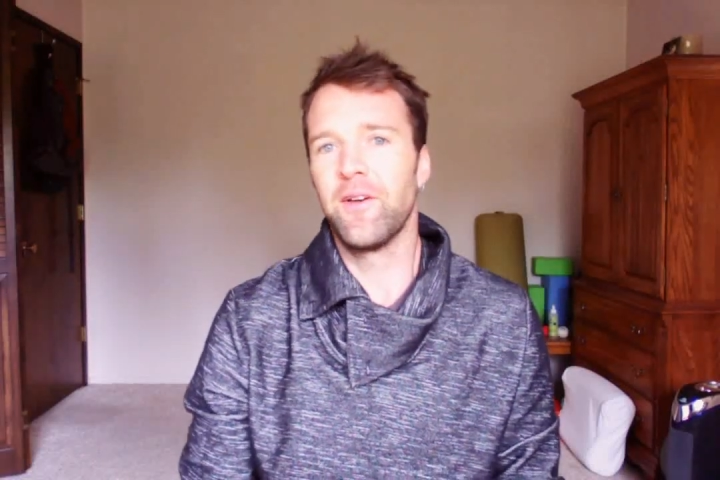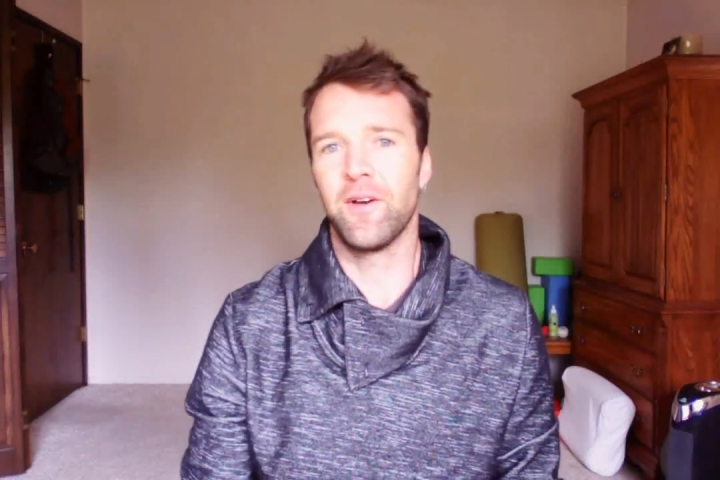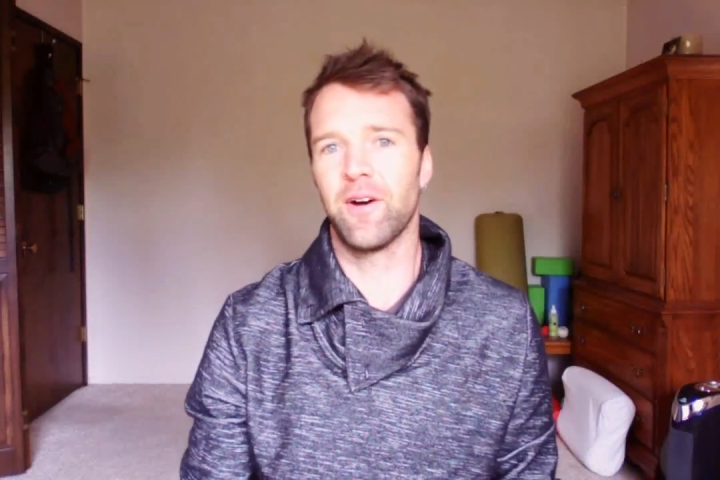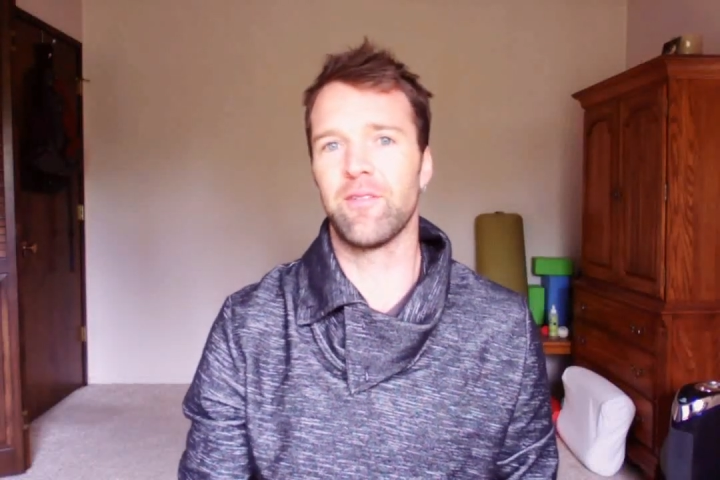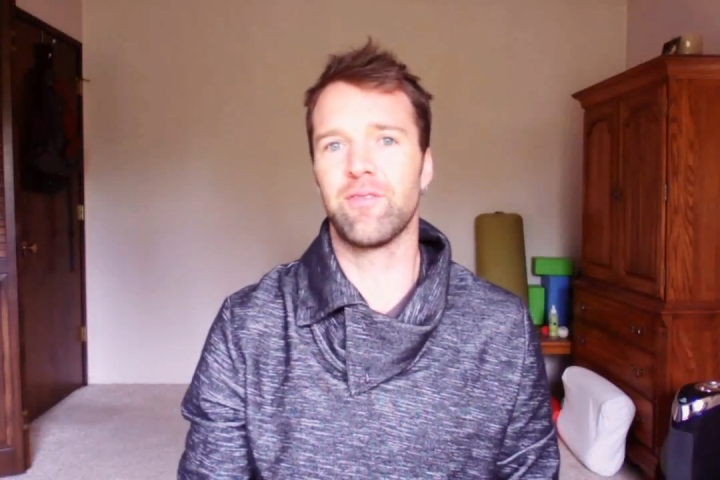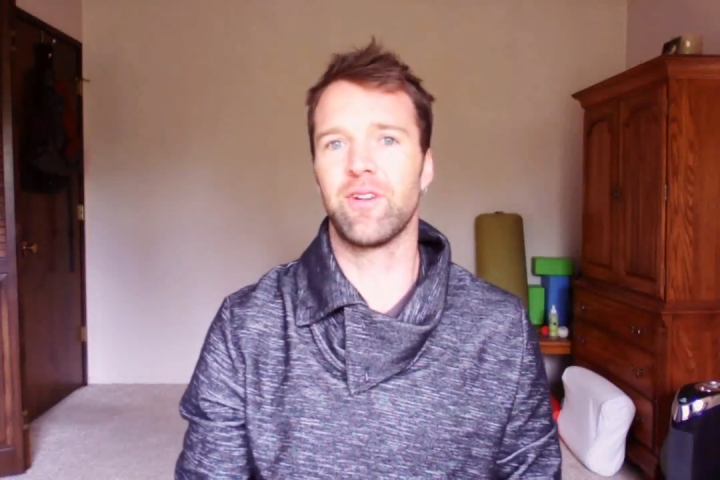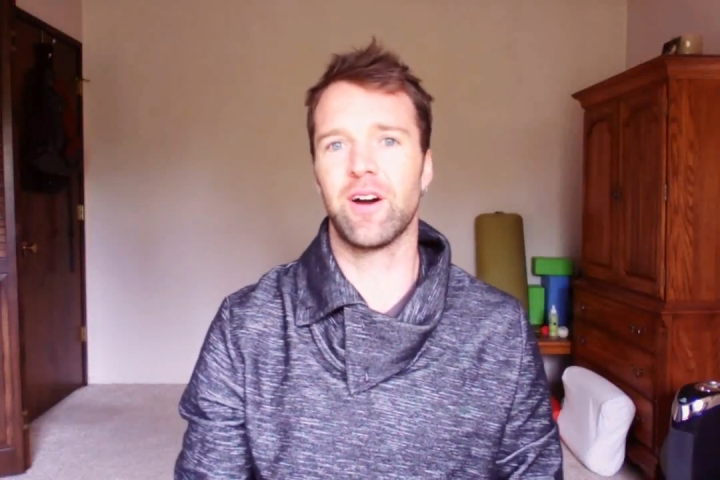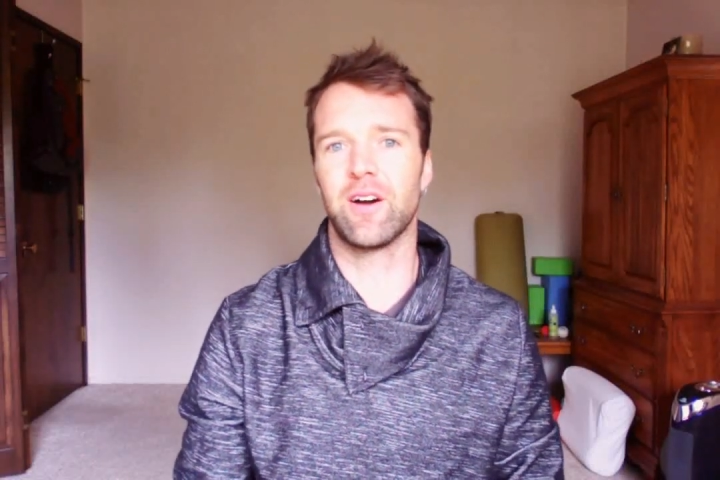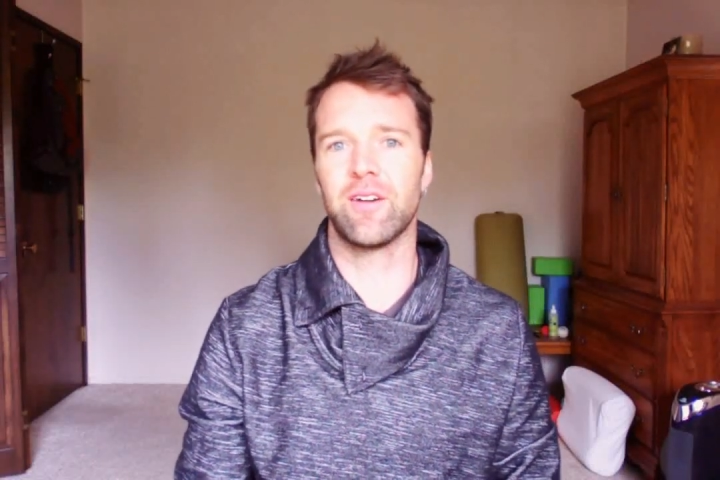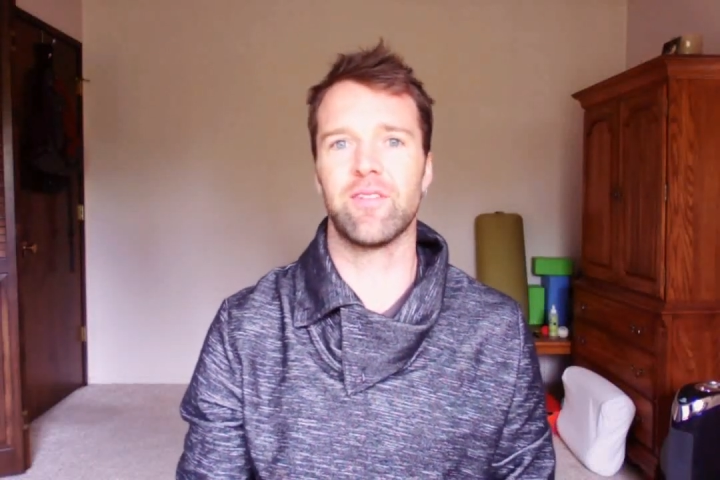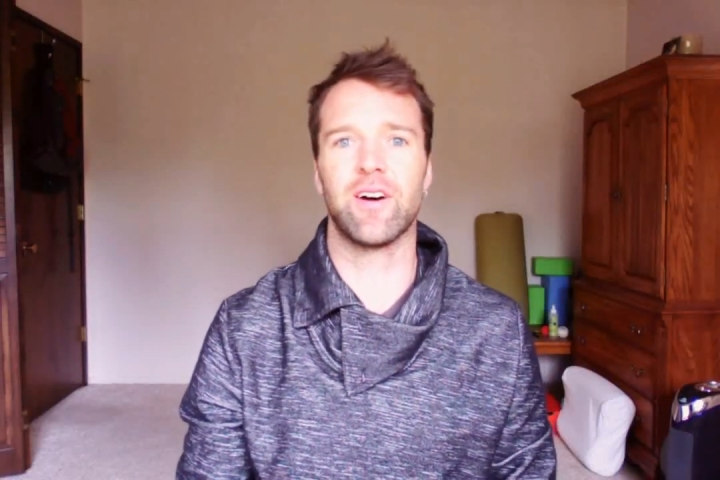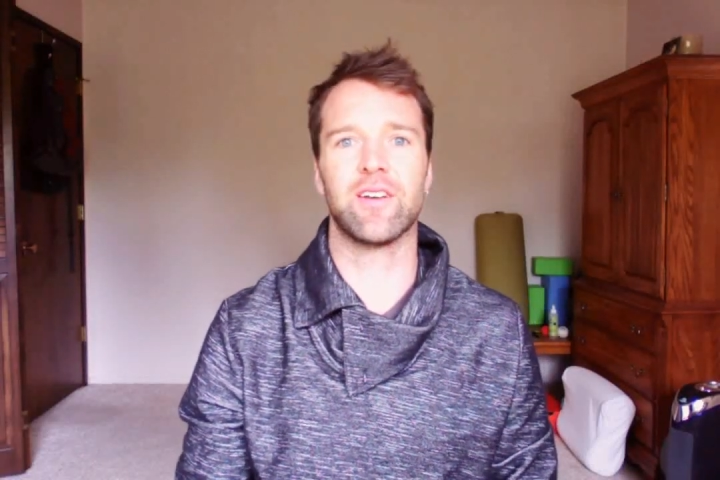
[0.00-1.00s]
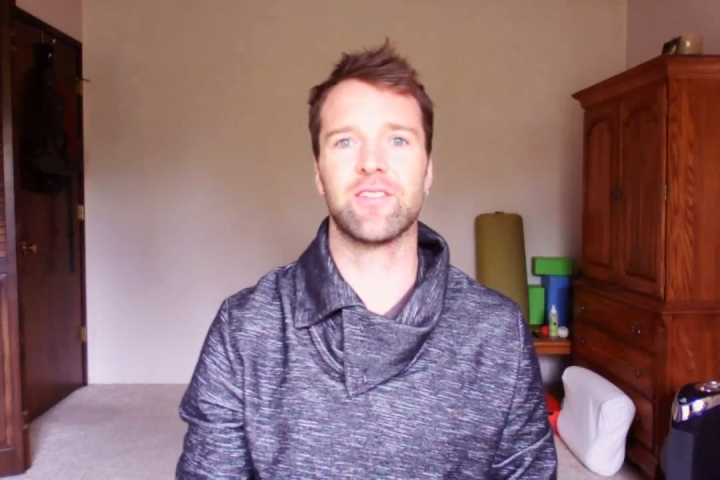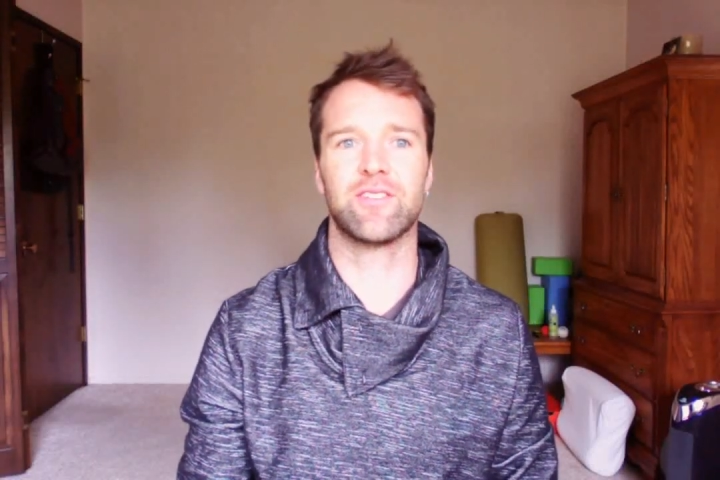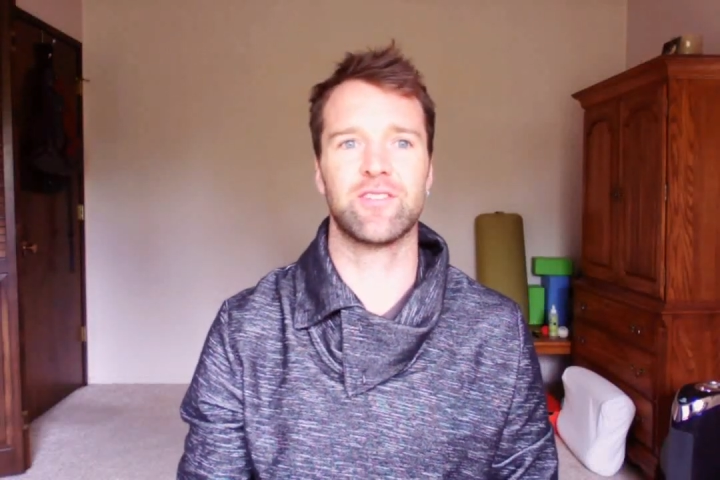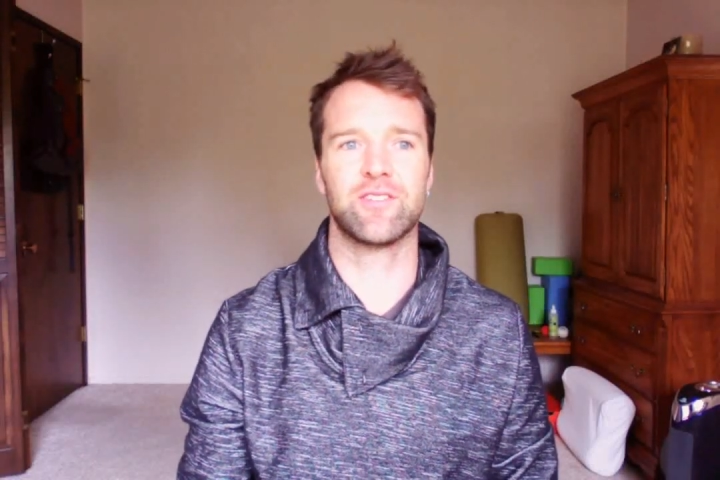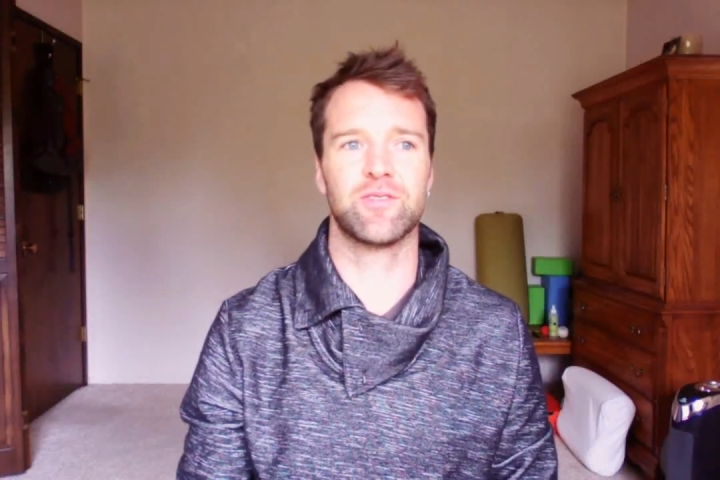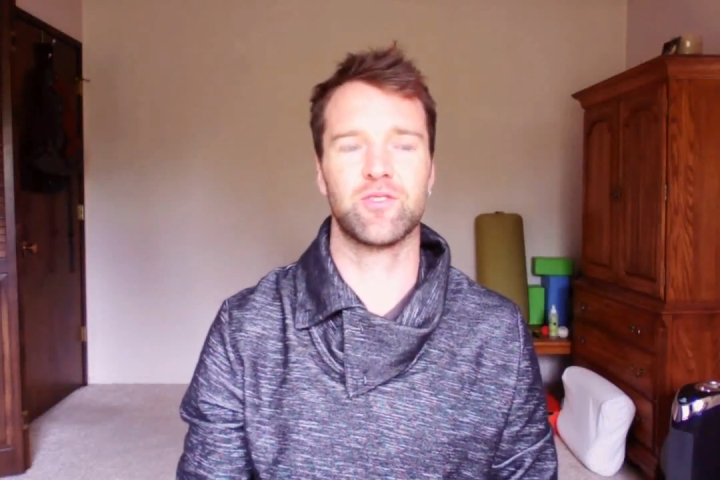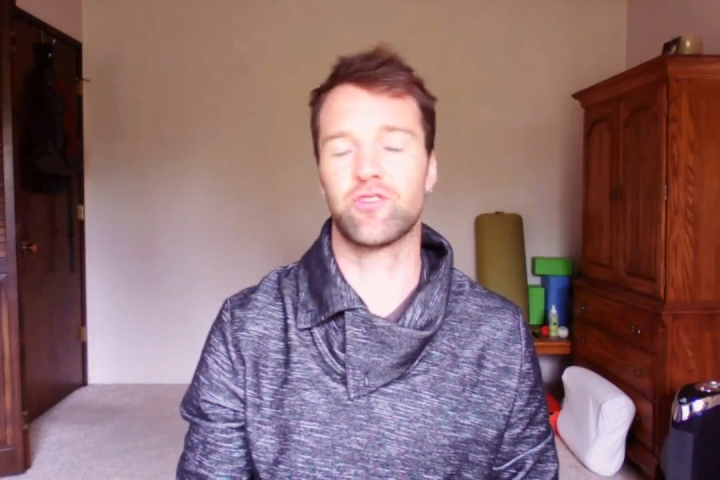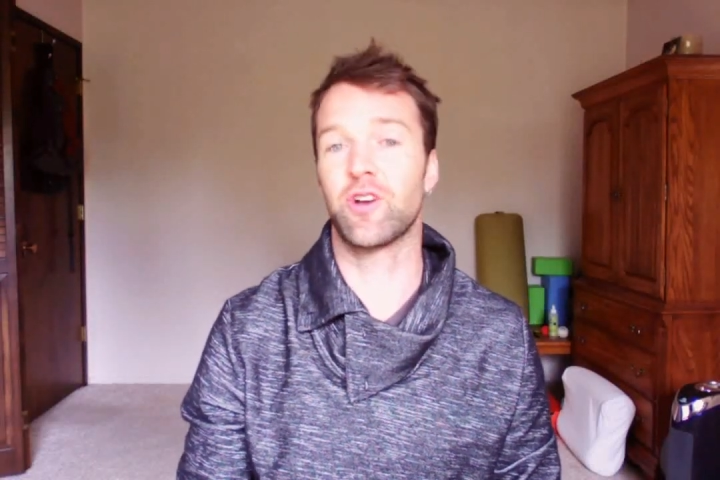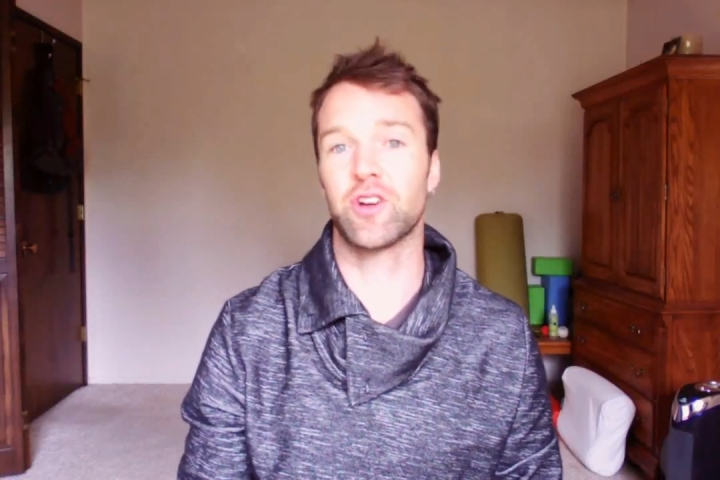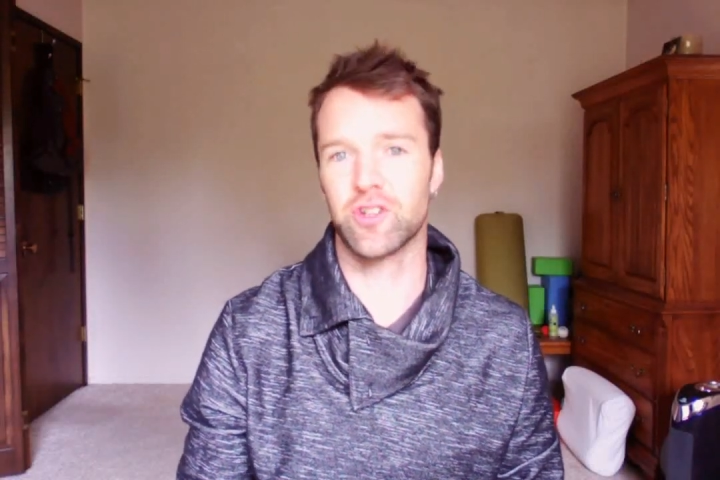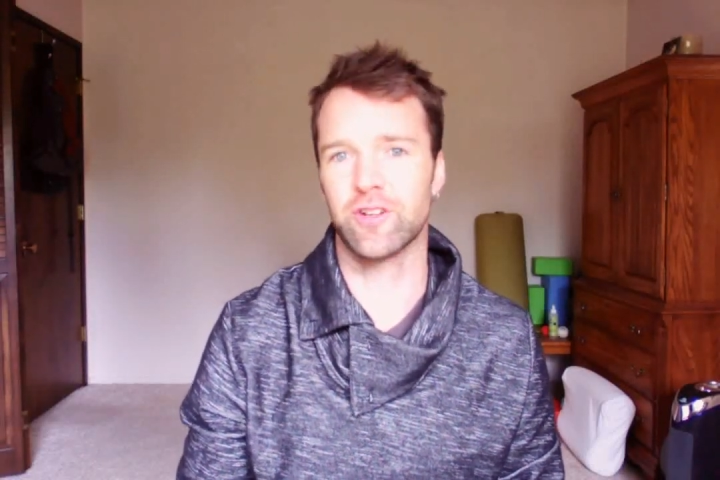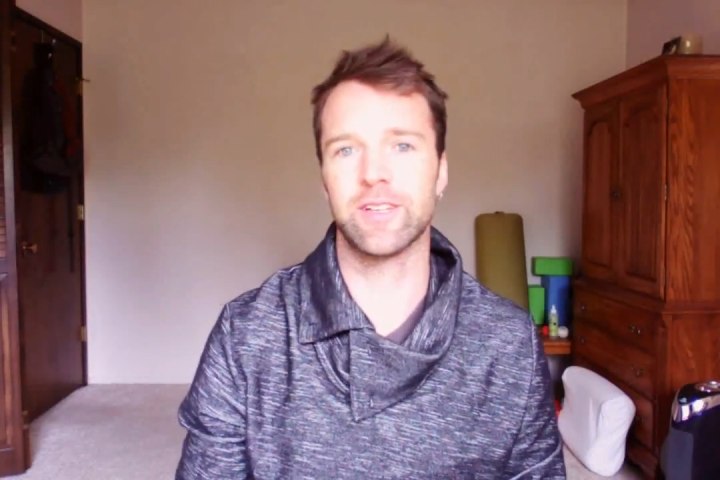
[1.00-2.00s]
of us
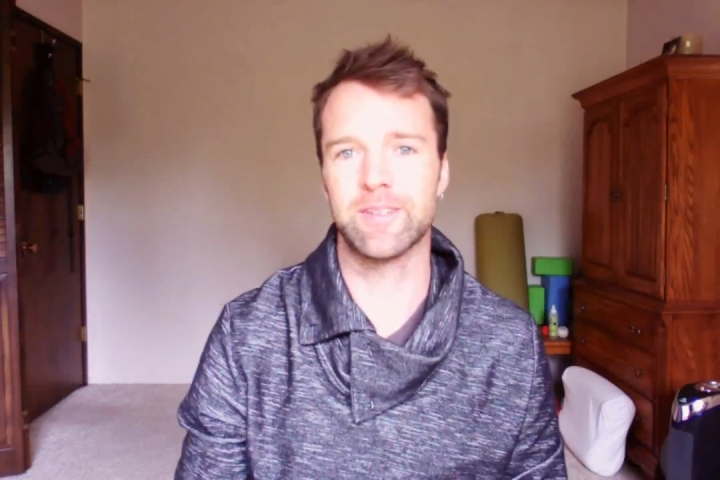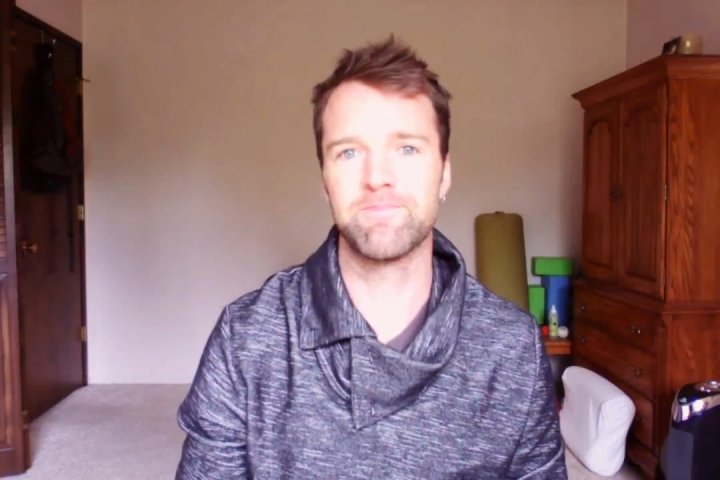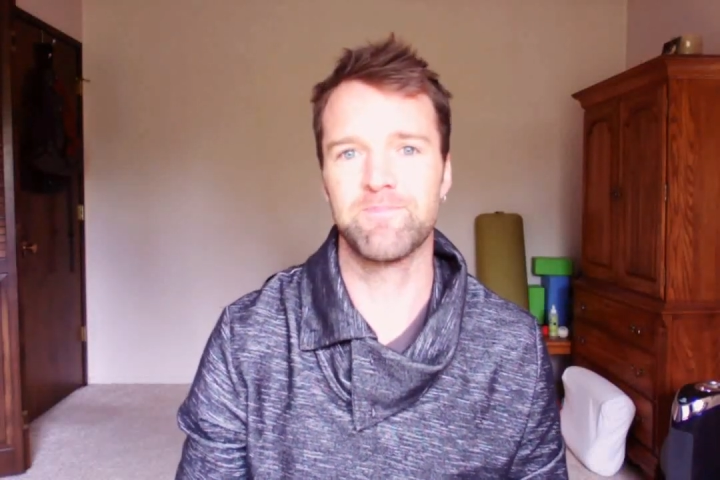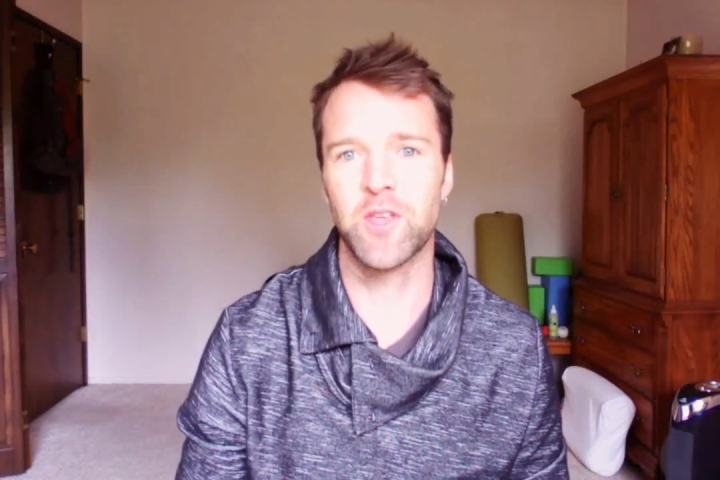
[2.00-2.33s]
structurally.